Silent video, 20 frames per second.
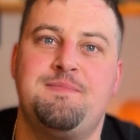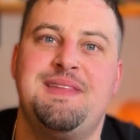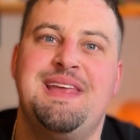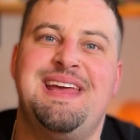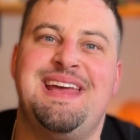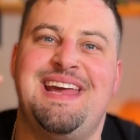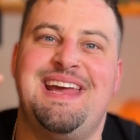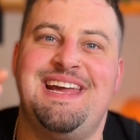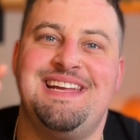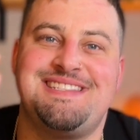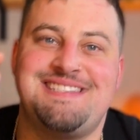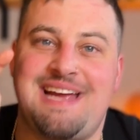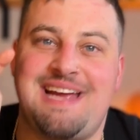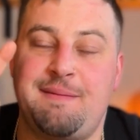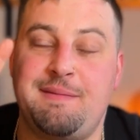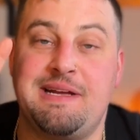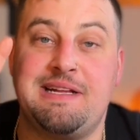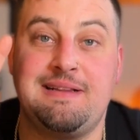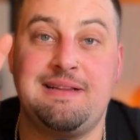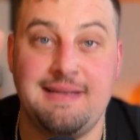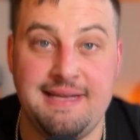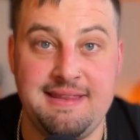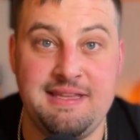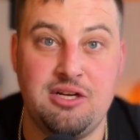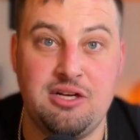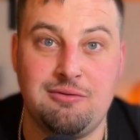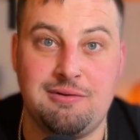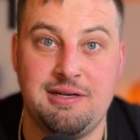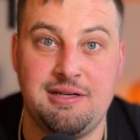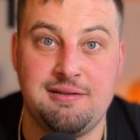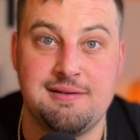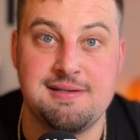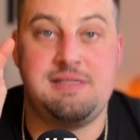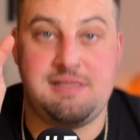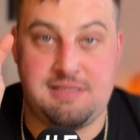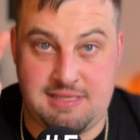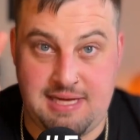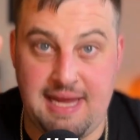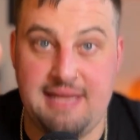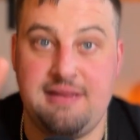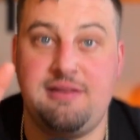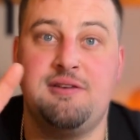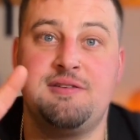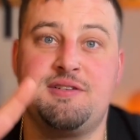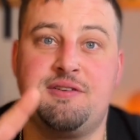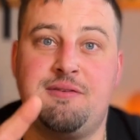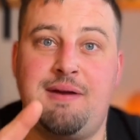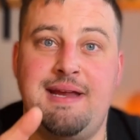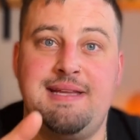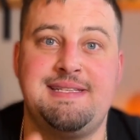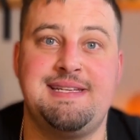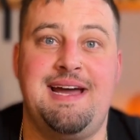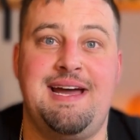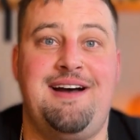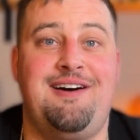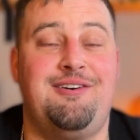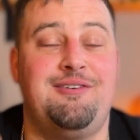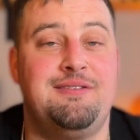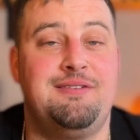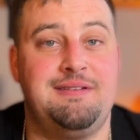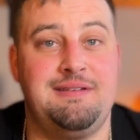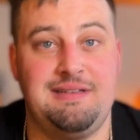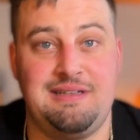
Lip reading: It's time to clean the grills, take those grates out,